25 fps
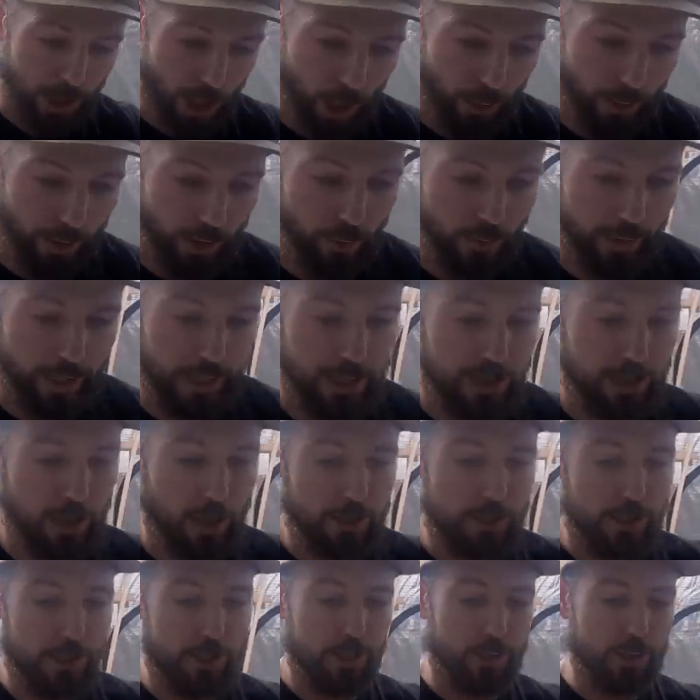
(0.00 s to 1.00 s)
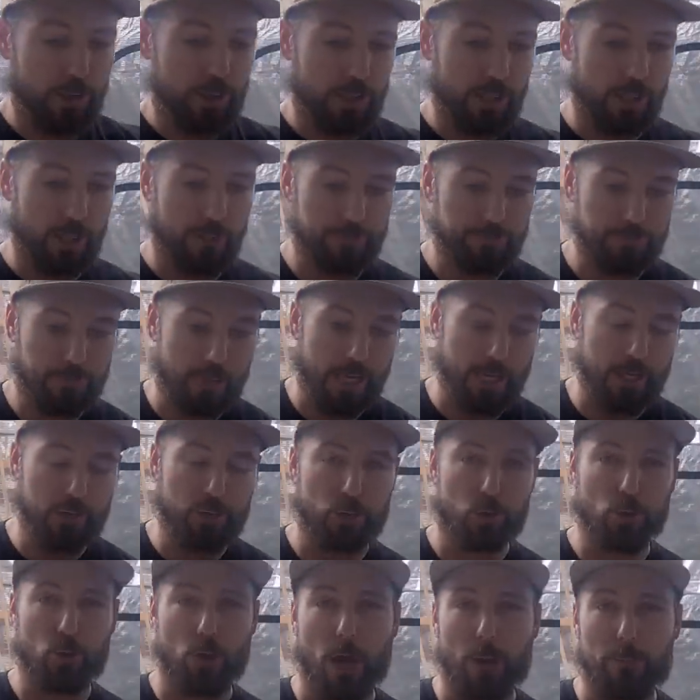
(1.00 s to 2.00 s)
below it, we can start to do some
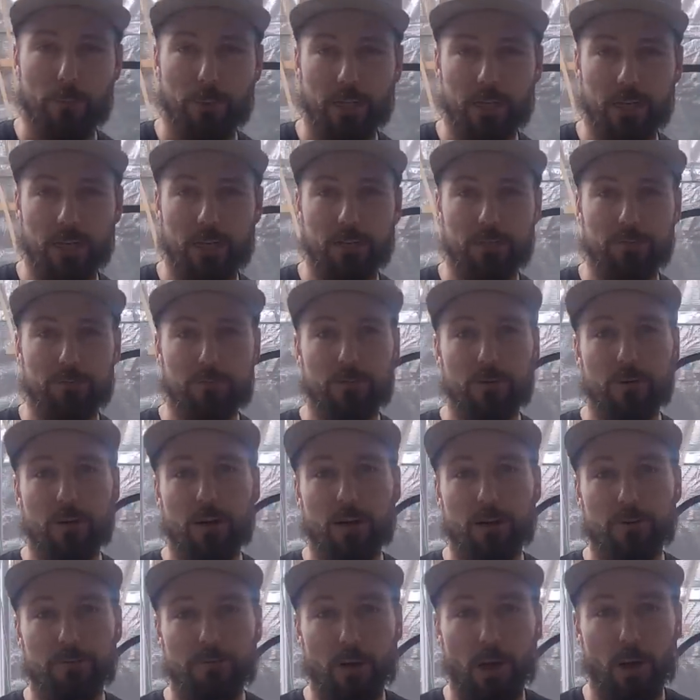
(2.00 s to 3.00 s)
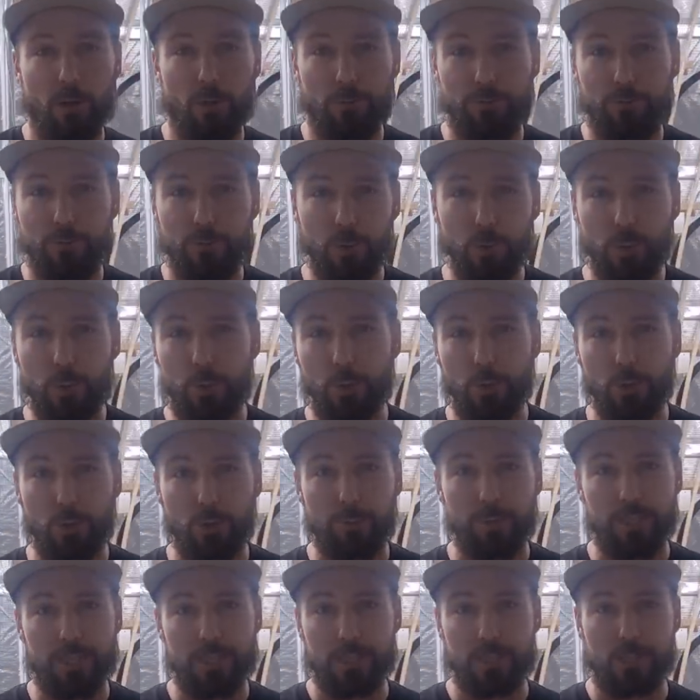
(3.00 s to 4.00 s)
intercropping of, of other food
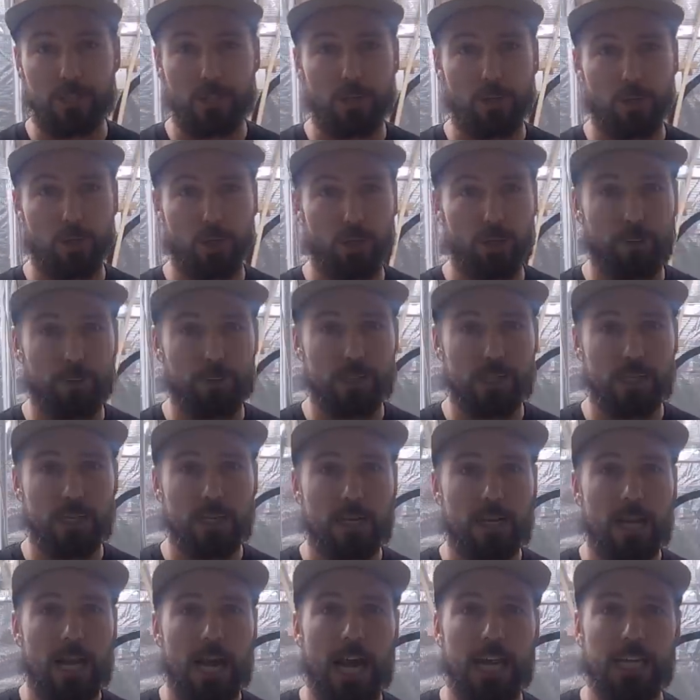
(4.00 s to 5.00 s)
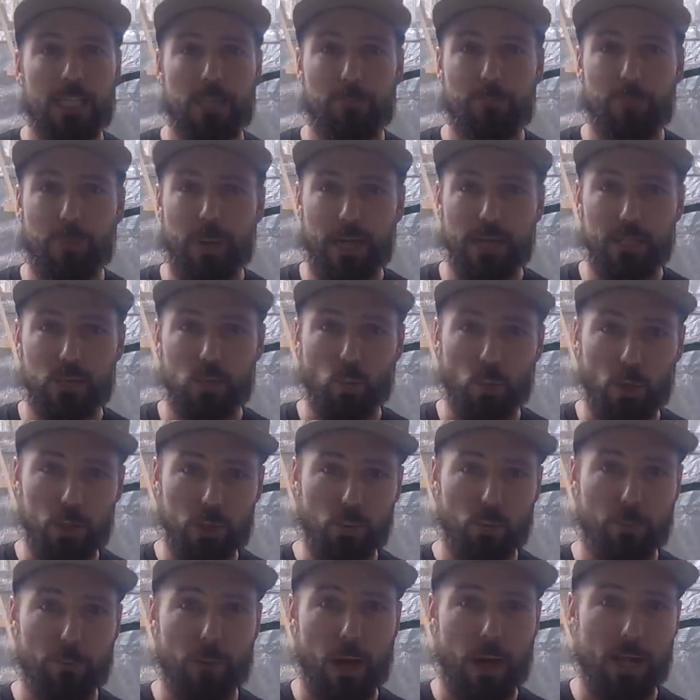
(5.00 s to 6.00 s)
or medicinal herbs at the base.
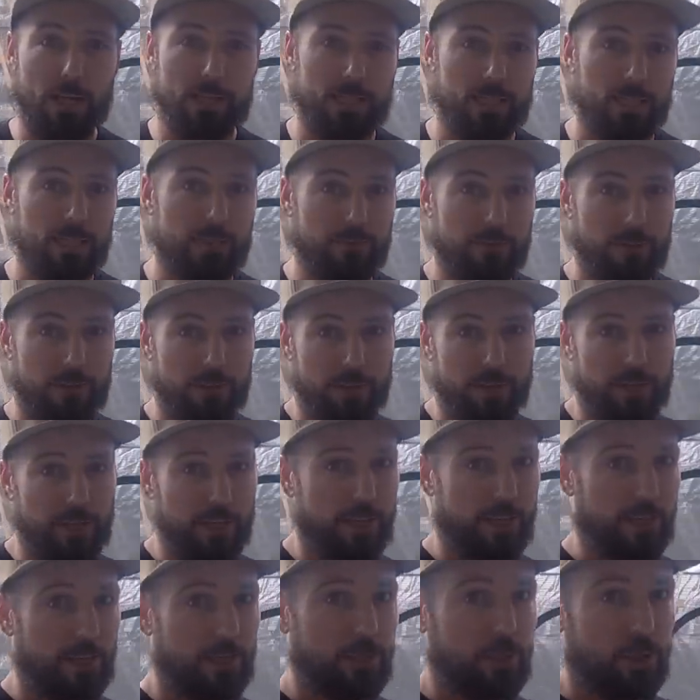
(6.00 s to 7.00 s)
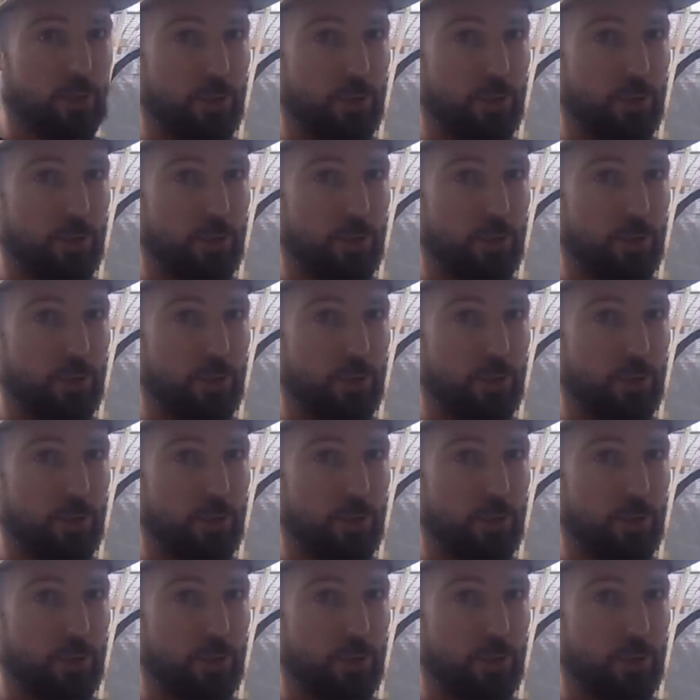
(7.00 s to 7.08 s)
Once we're positive the